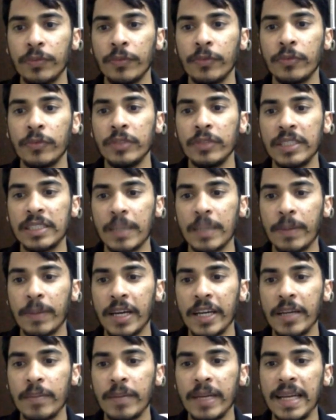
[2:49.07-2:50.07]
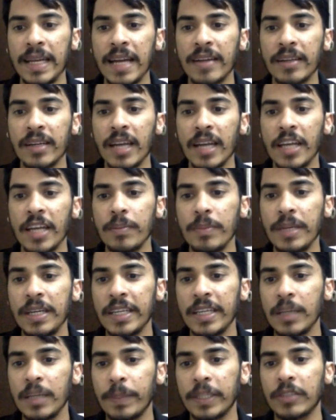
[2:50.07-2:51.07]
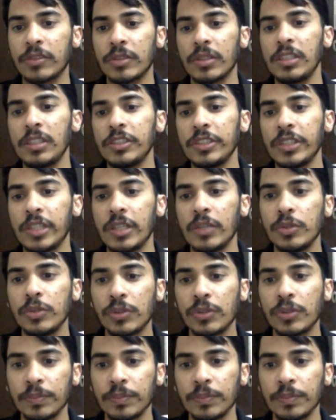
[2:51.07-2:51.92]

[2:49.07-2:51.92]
which is supplied by lateral and medial pectoral nerves.